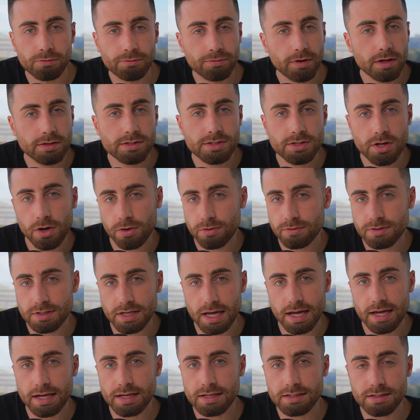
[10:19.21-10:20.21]
Flood zones
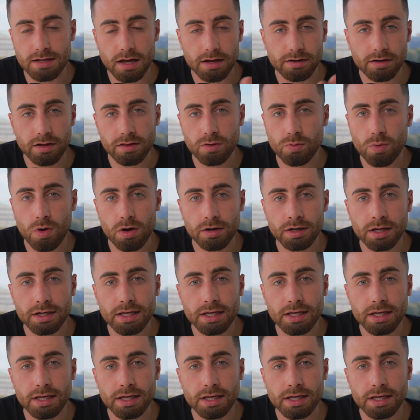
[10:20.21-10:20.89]
is another one.